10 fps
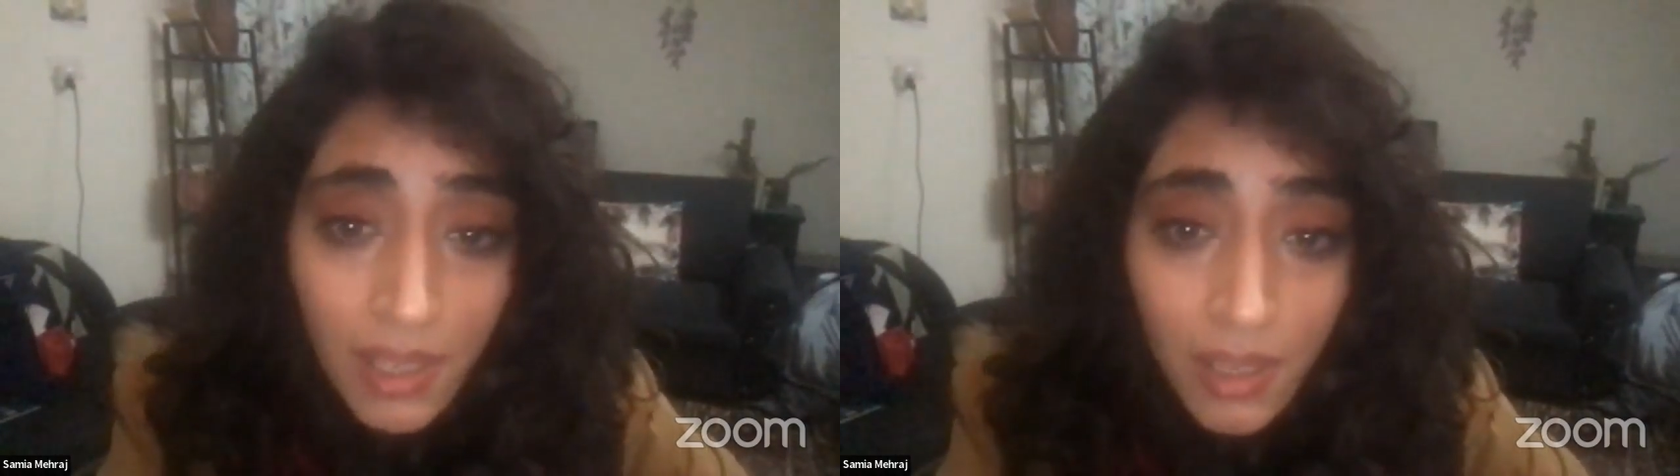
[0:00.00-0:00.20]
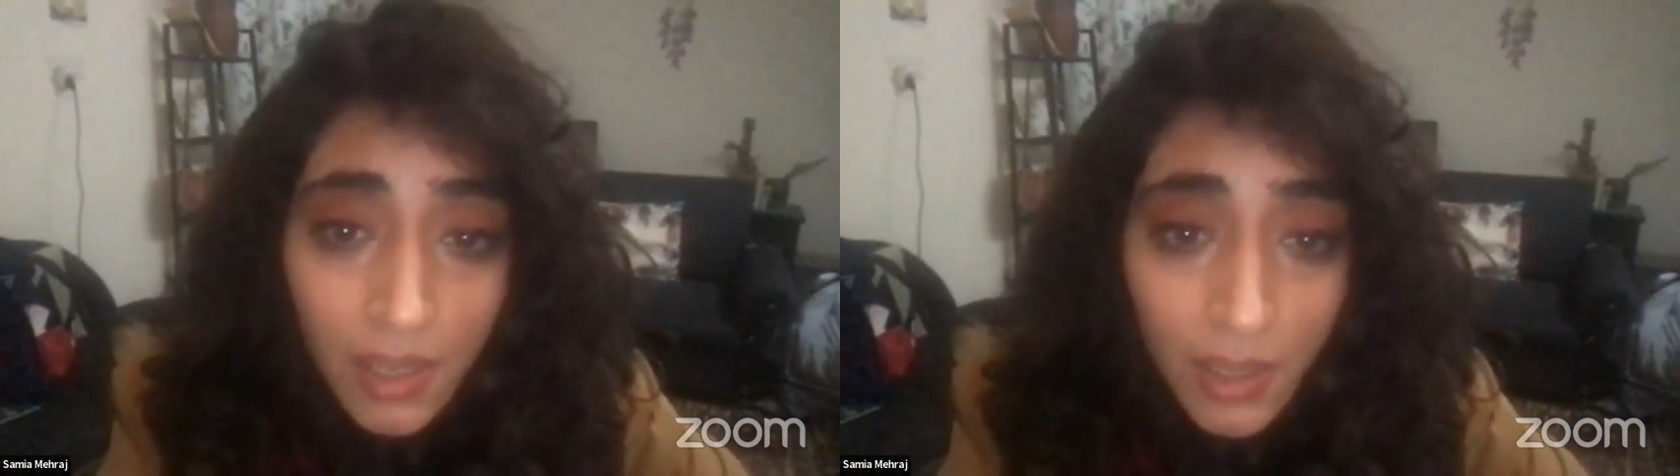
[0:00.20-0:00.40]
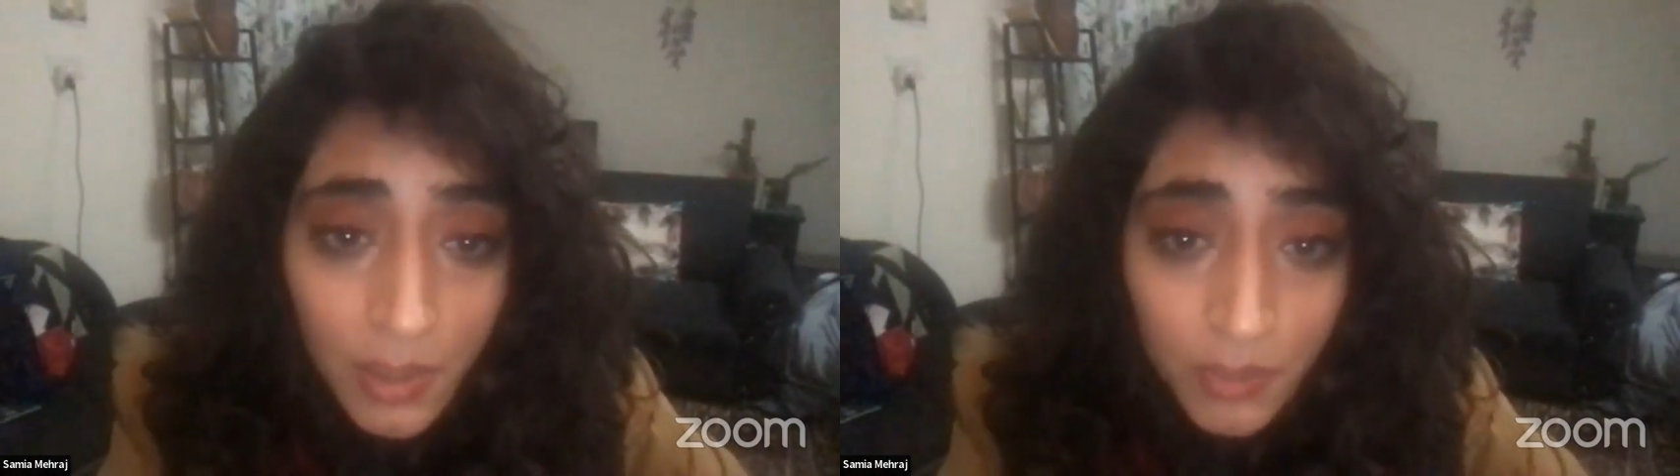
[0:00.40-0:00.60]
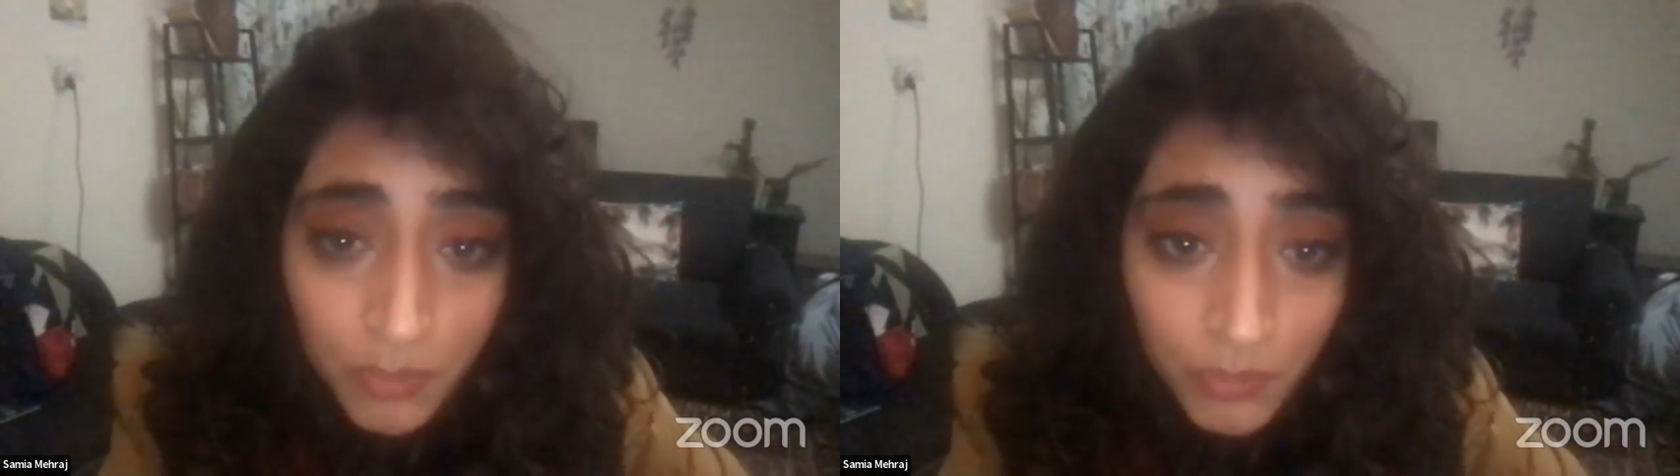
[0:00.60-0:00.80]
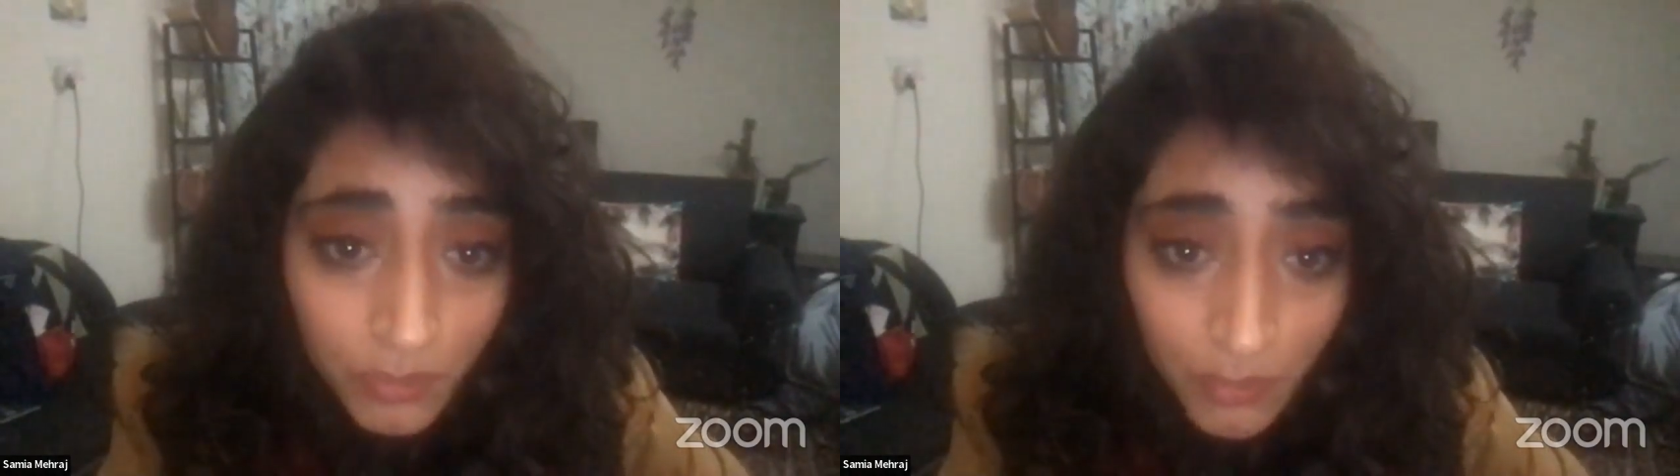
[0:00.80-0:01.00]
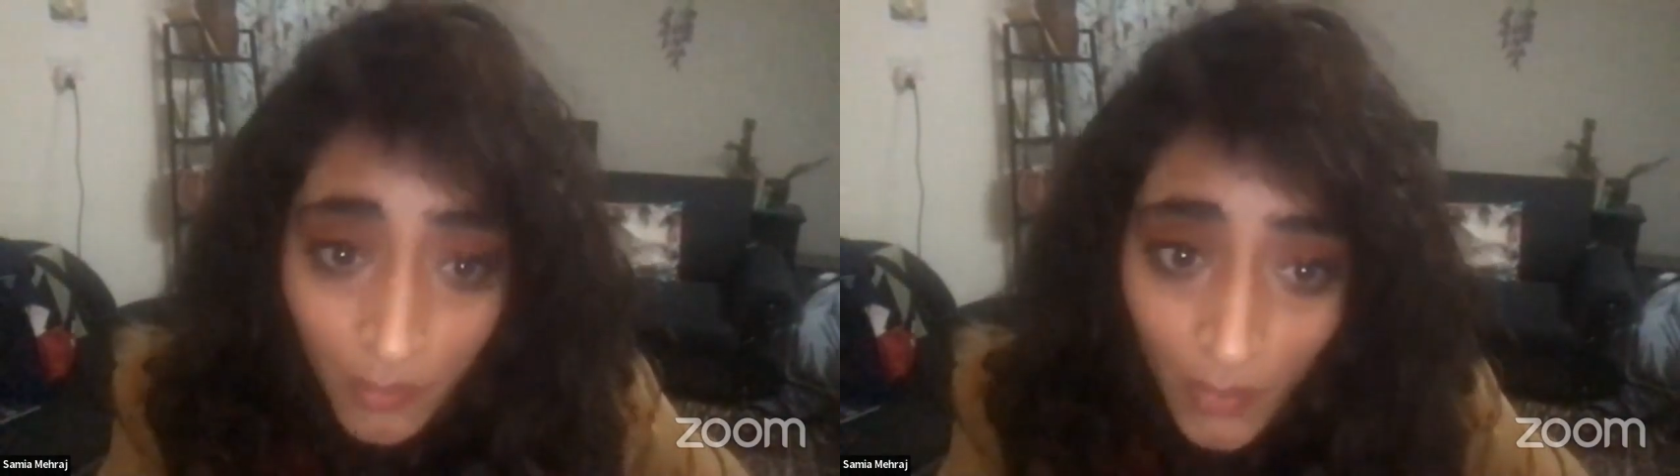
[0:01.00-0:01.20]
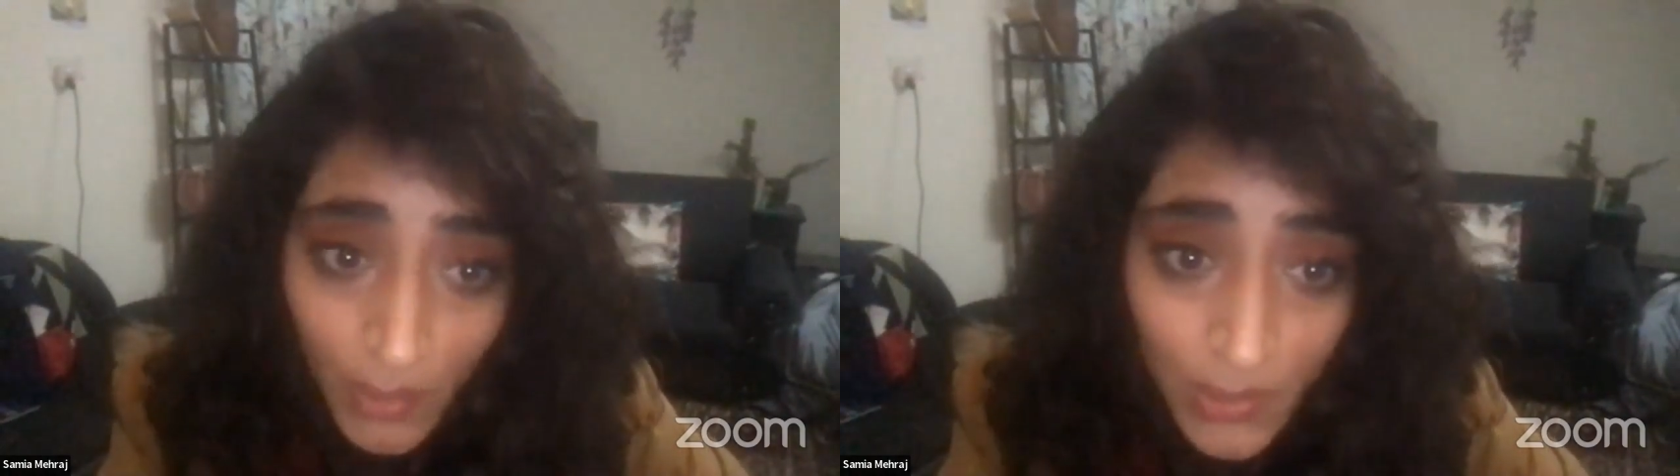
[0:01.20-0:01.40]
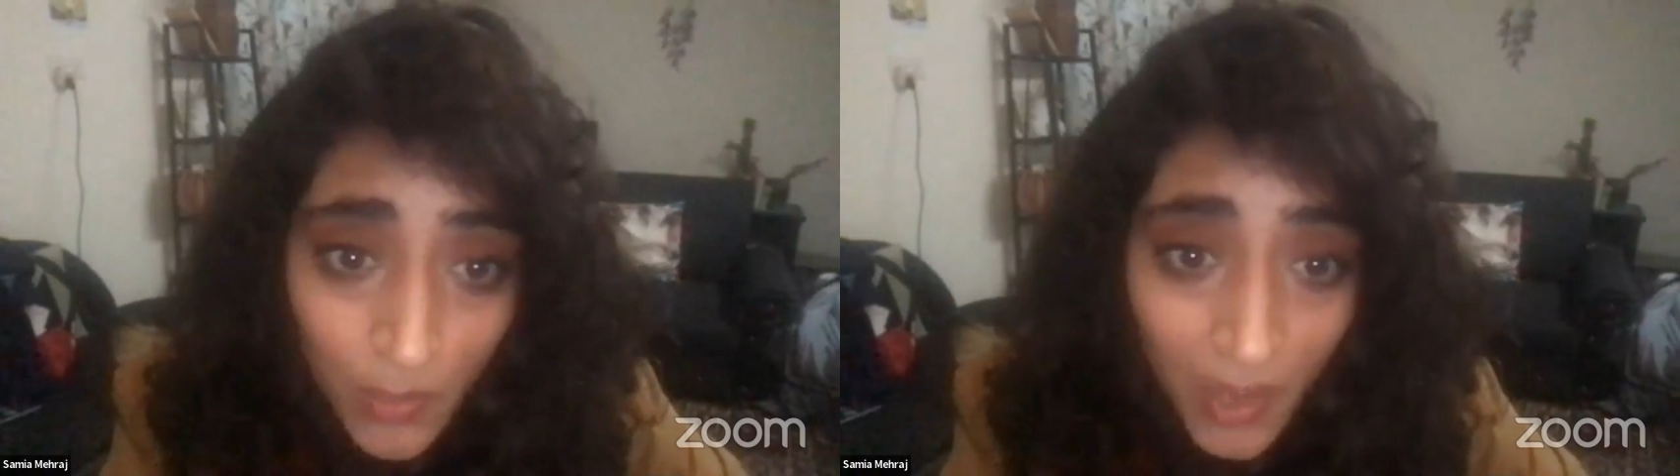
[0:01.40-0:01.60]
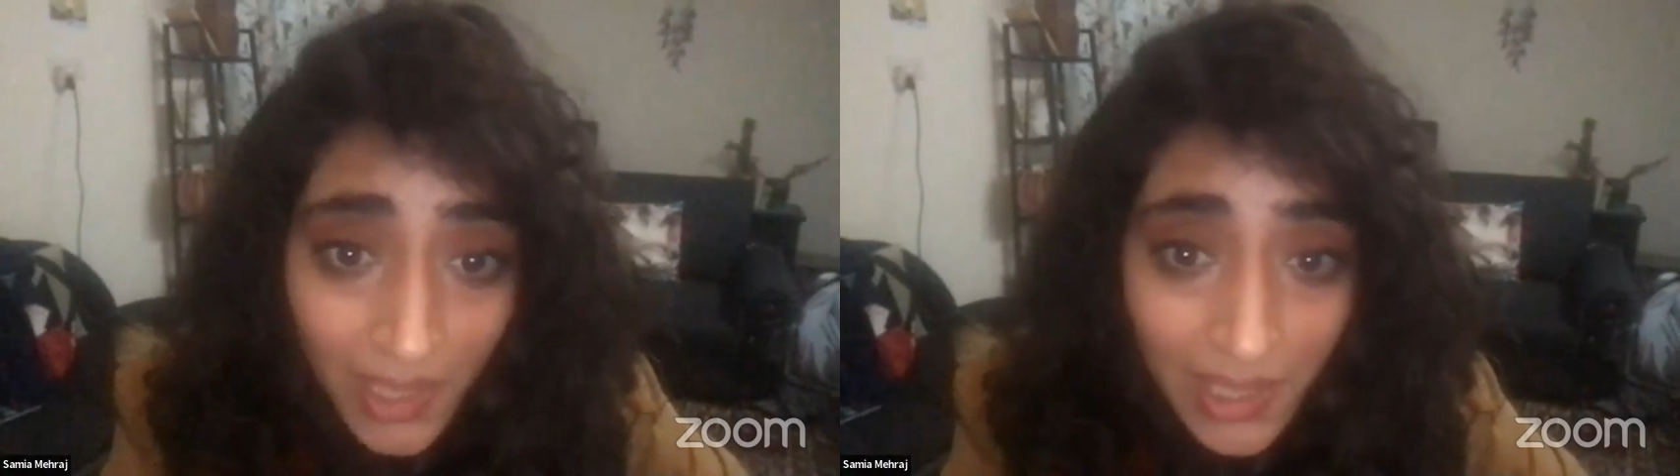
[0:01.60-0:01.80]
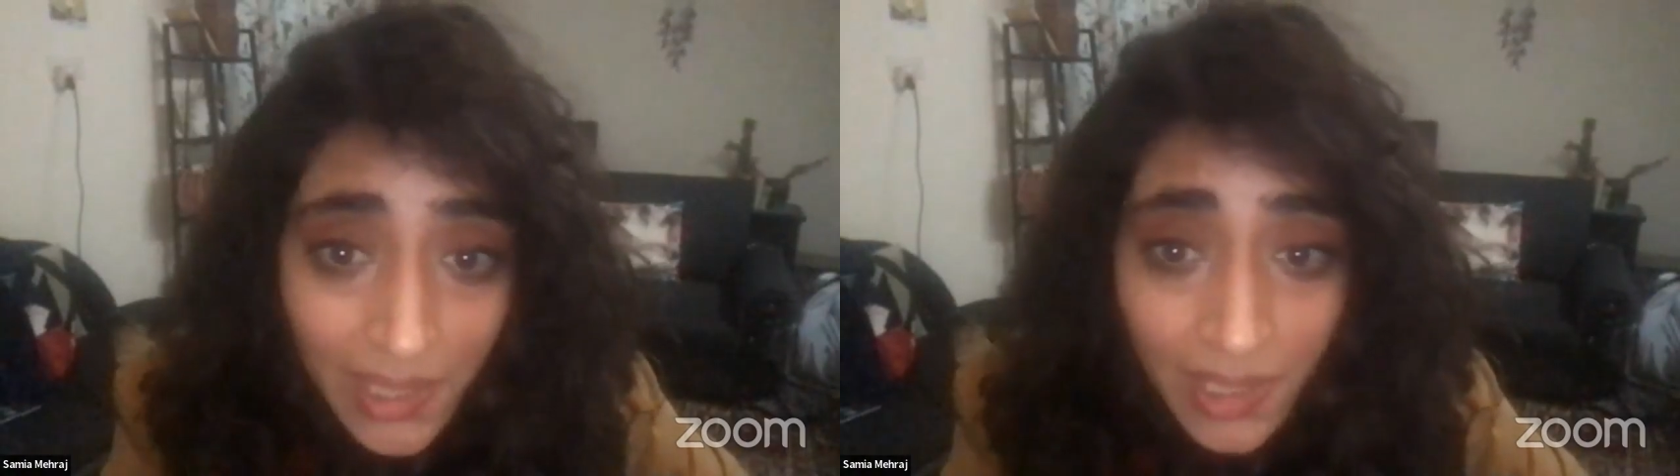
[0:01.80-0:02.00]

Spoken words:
So my key